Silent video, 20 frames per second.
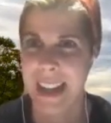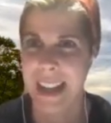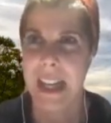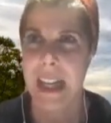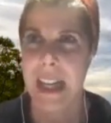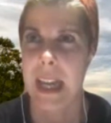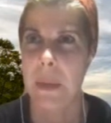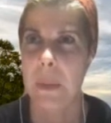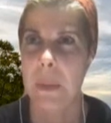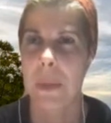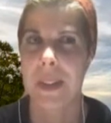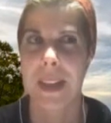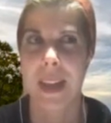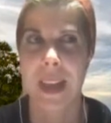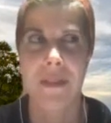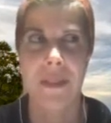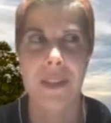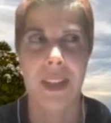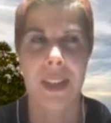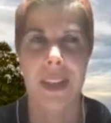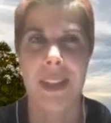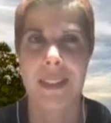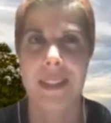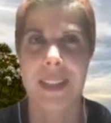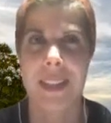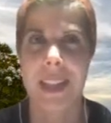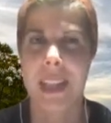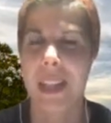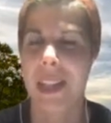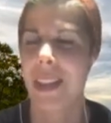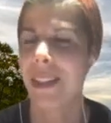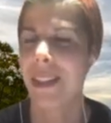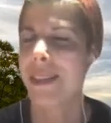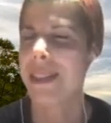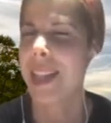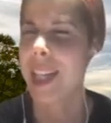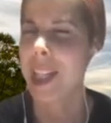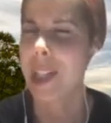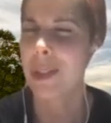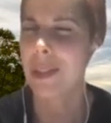And whatever,
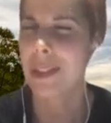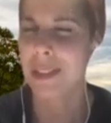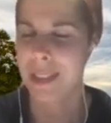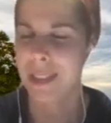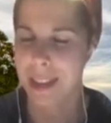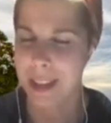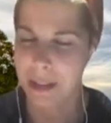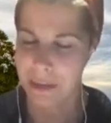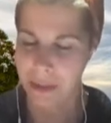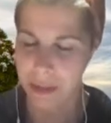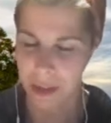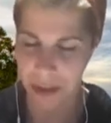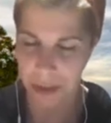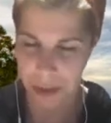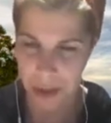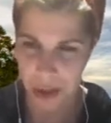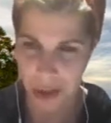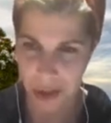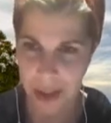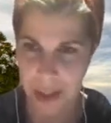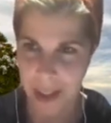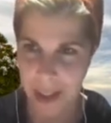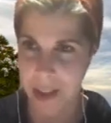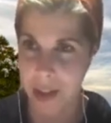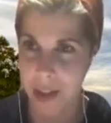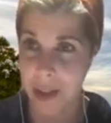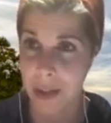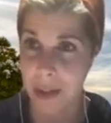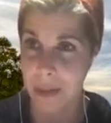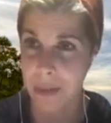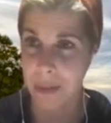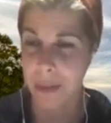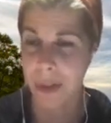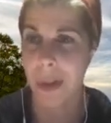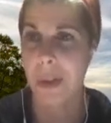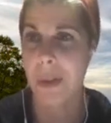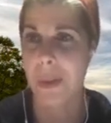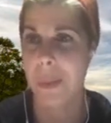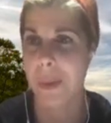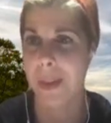take yourself on the journey and just
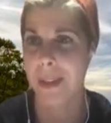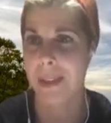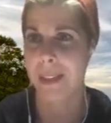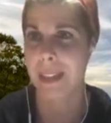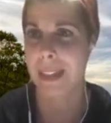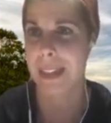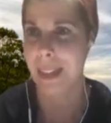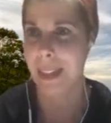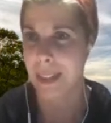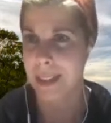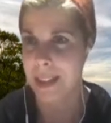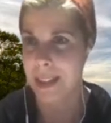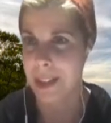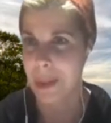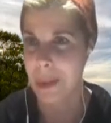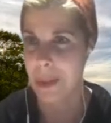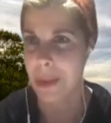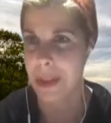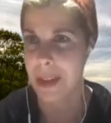follow where it leads you.